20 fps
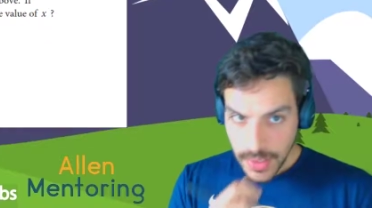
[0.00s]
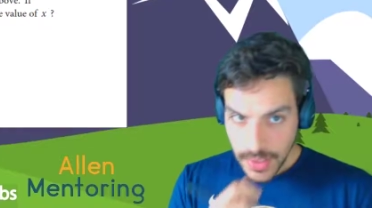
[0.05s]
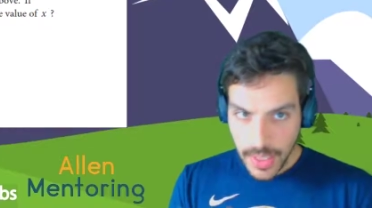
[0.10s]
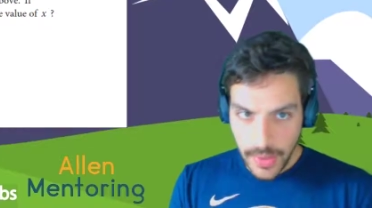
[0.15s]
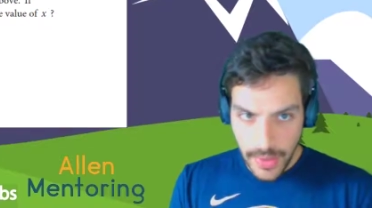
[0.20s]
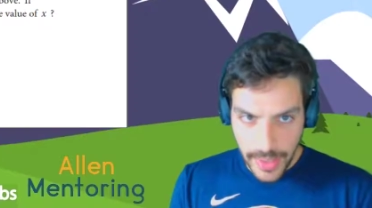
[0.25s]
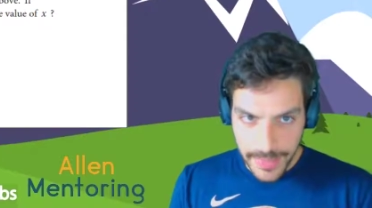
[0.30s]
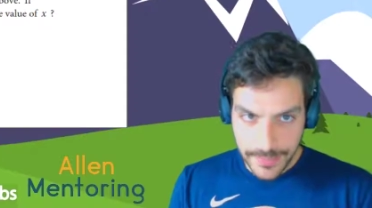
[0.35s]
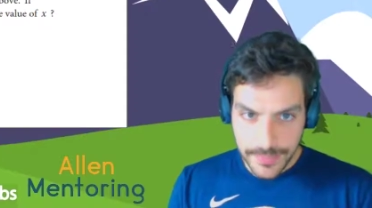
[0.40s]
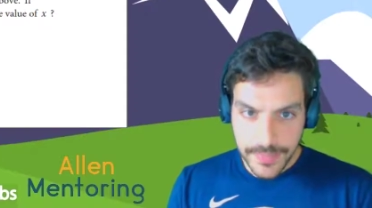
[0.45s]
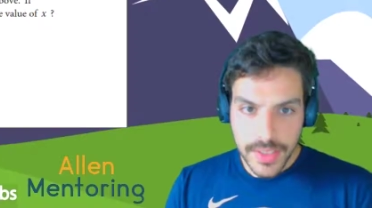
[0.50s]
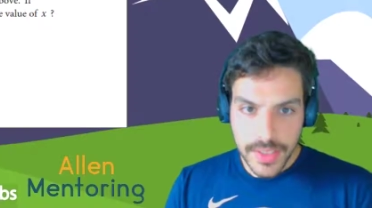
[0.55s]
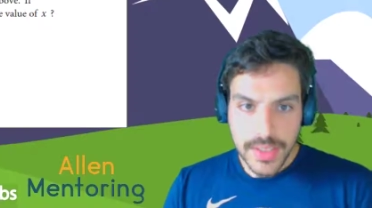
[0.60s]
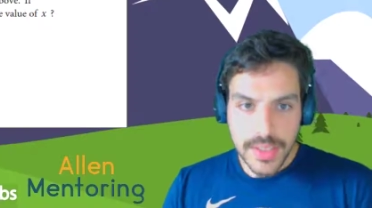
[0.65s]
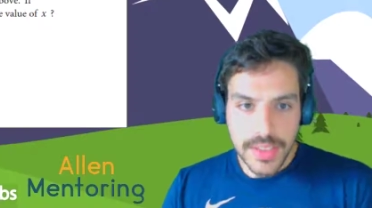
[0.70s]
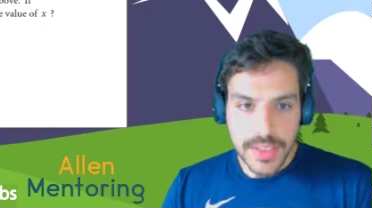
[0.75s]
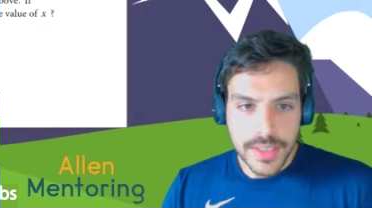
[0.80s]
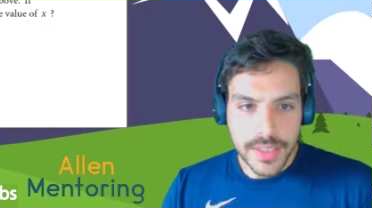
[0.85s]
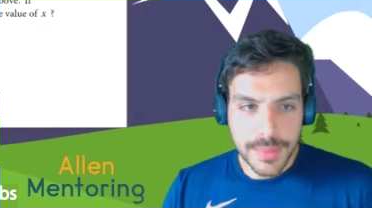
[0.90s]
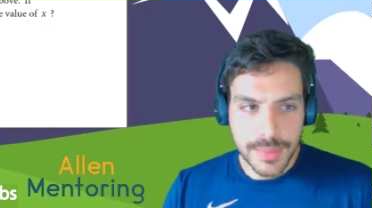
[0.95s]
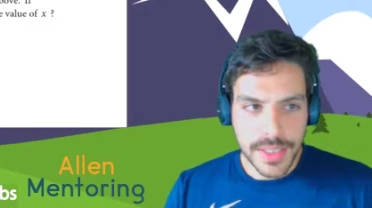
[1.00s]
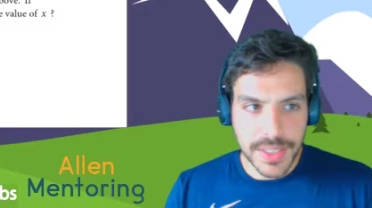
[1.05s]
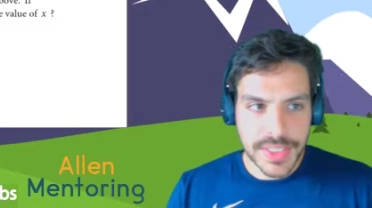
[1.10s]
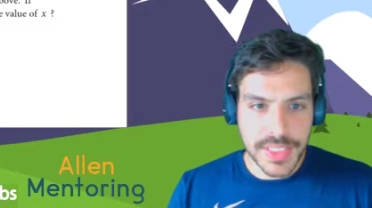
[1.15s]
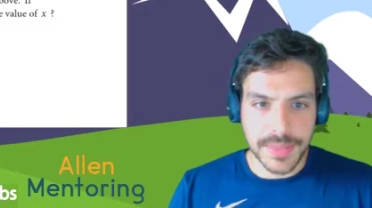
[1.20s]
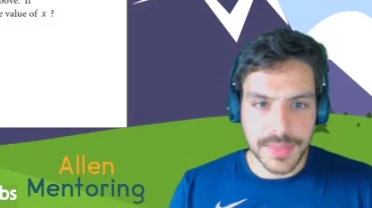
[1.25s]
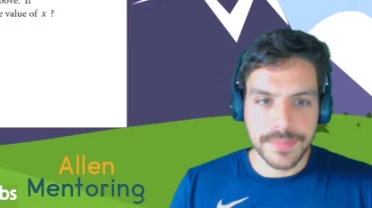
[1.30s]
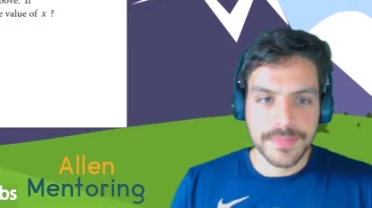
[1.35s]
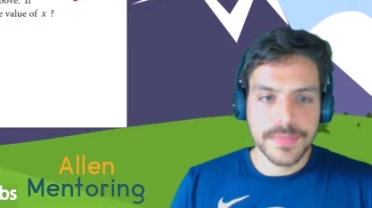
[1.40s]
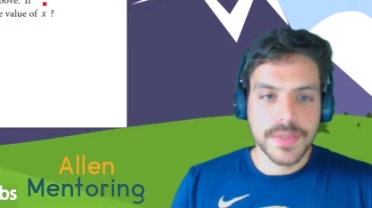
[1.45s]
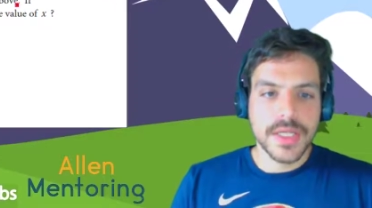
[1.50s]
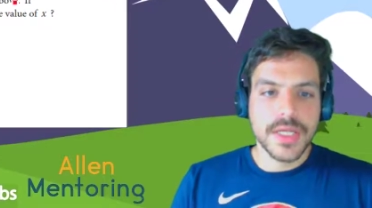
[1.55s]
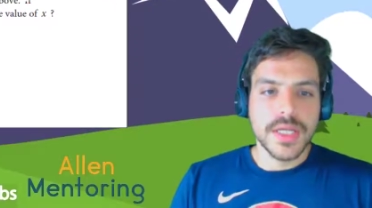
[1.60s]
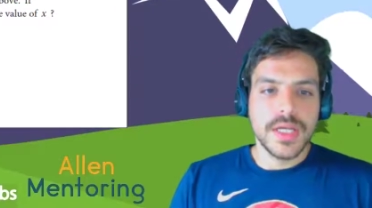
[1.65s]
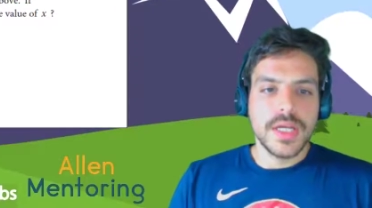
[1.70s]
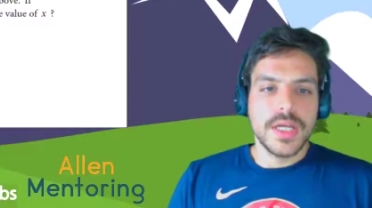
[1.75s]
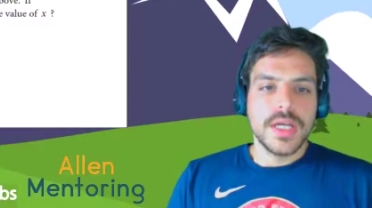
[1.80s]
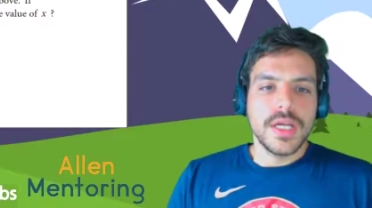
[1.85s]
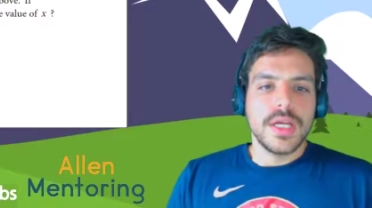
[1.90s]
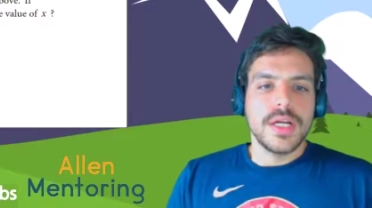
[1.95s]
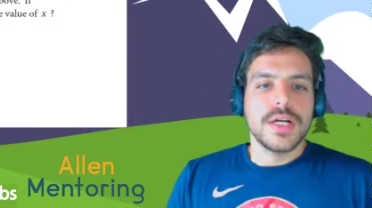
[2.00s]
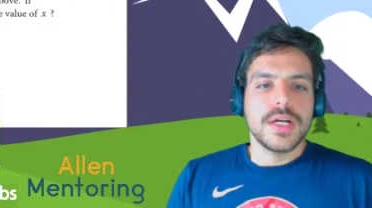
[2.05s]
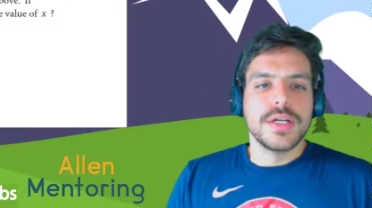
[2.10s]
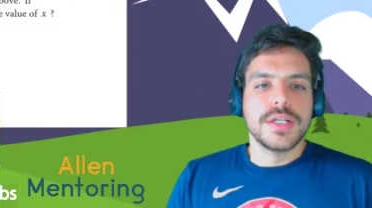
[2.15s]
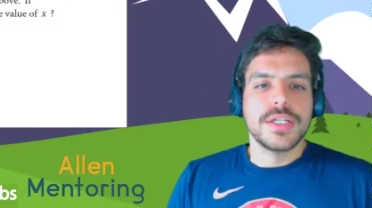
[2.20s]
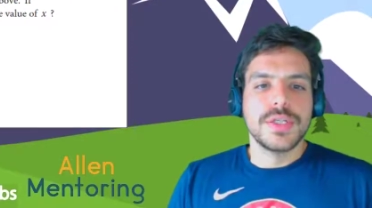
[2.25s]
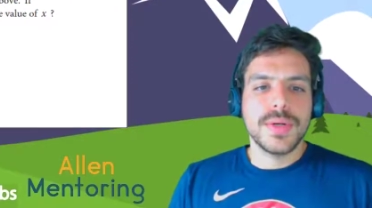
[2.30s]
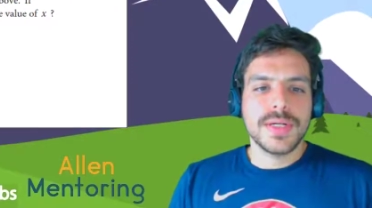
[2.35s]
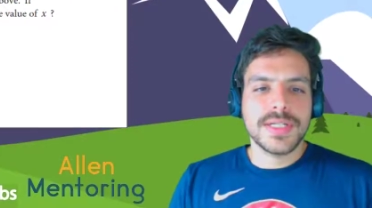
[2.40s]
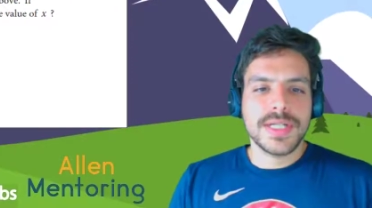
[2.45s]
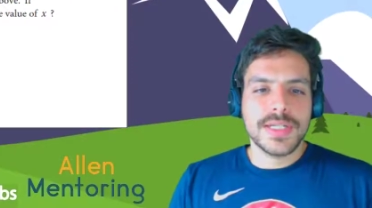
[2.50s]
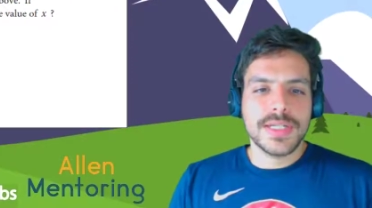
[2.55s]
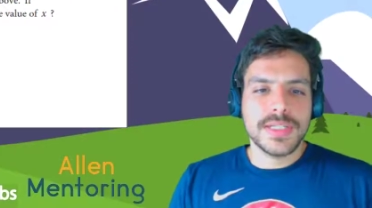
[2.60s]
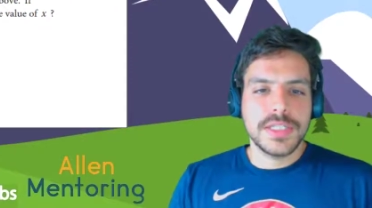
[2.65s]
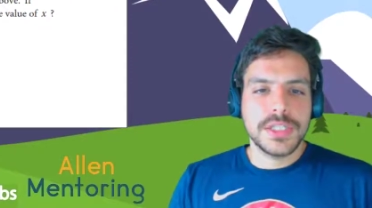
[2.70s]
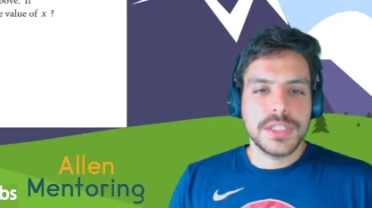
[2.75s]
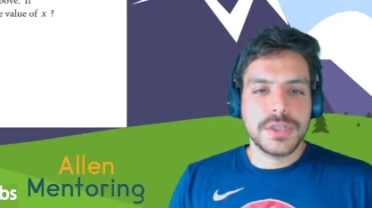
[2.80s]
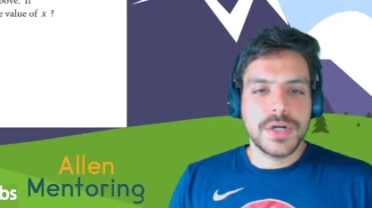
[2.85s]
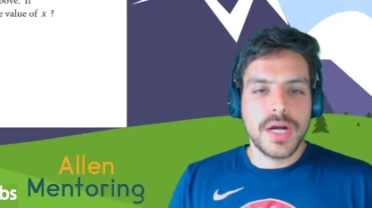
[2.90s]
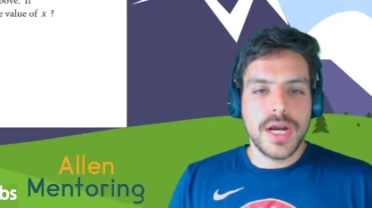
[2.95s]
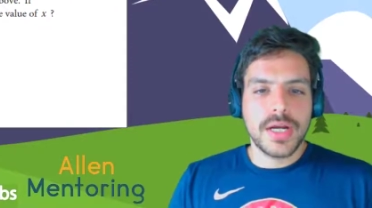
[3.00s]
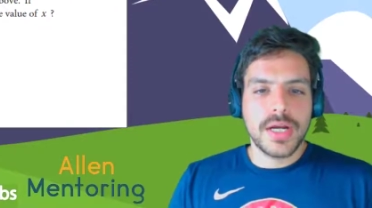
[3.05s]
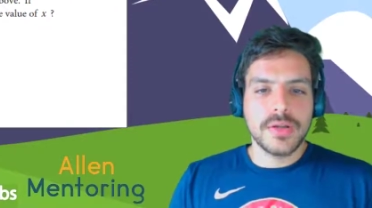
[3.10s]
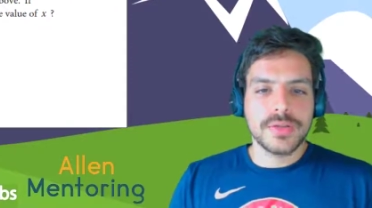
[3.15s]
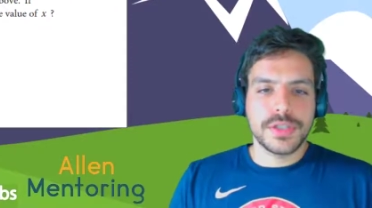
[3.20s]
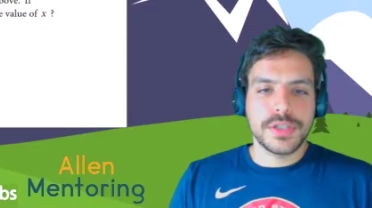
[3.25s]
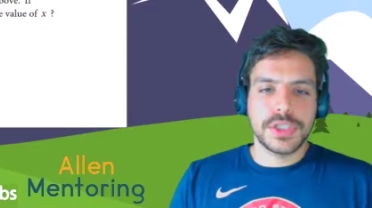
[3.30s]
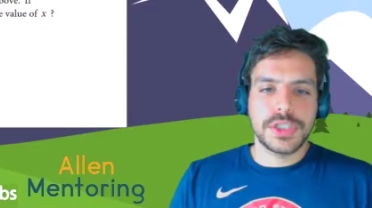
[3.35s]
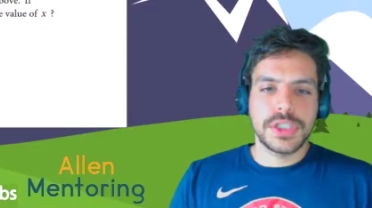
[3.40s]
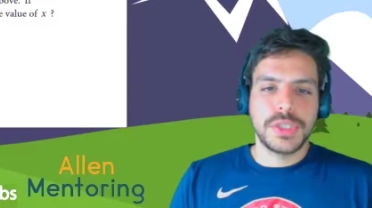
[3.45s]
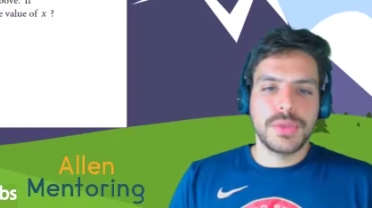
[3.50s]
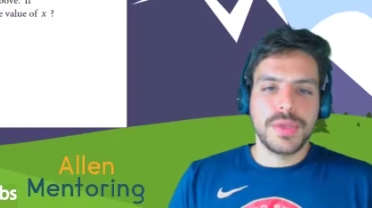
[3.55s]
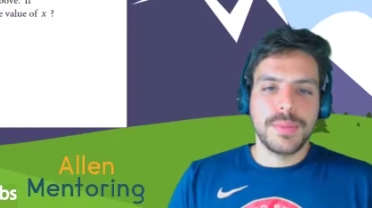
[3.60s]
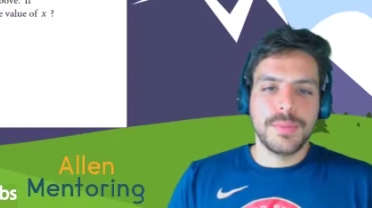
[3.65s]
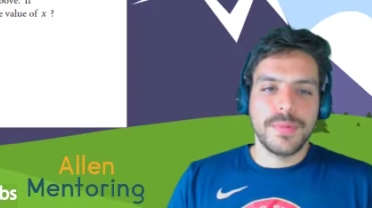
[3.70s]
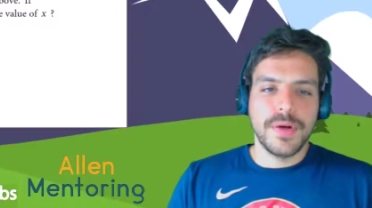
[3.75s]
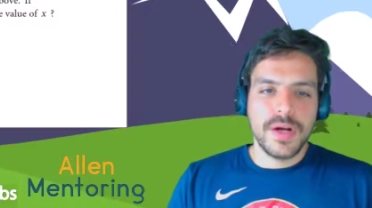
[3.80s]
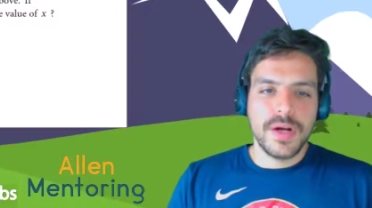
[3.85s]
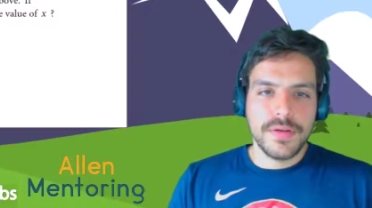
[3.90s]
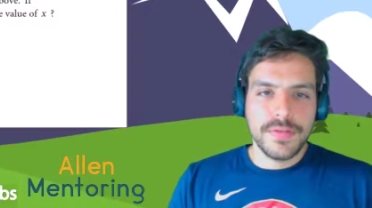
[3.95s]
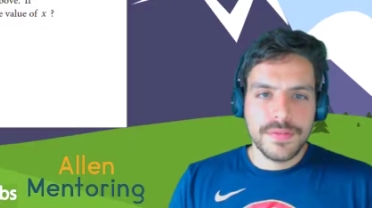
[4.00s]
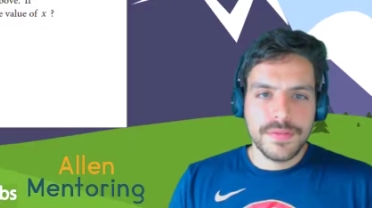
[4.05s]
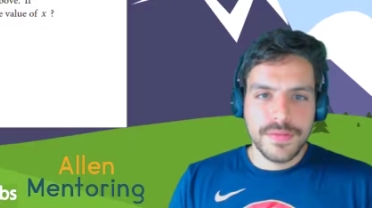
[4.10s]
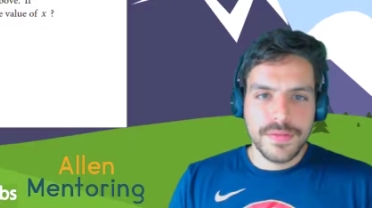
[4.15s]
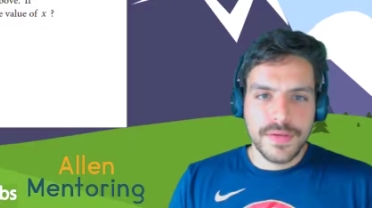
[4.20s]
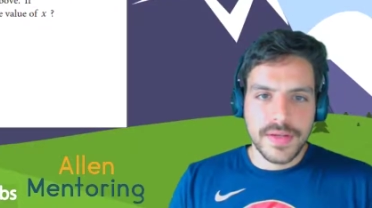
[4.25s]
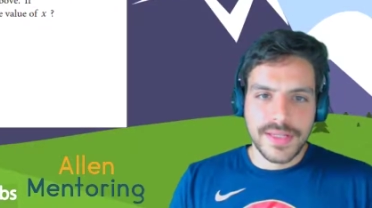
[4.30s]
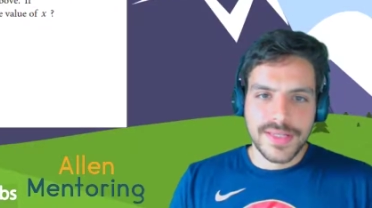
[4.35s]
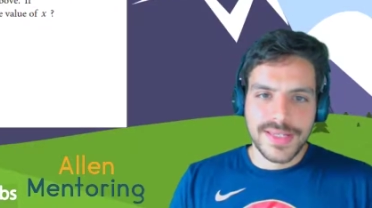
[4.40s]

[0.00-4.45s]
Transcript: All right, number 18. Two isosceles triangles are shown above,